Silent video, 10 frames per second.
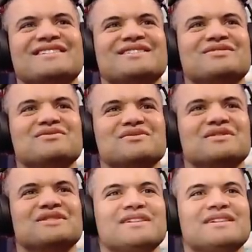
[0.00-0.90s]
Who
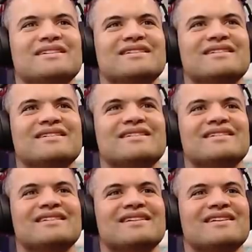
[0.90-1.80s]
farts?
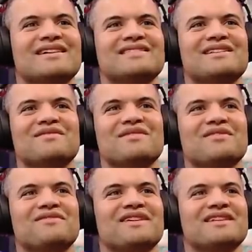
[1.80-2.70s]
I love her
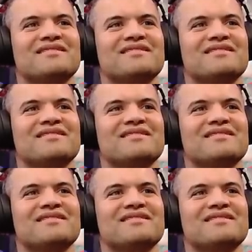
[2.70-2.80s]
outfit.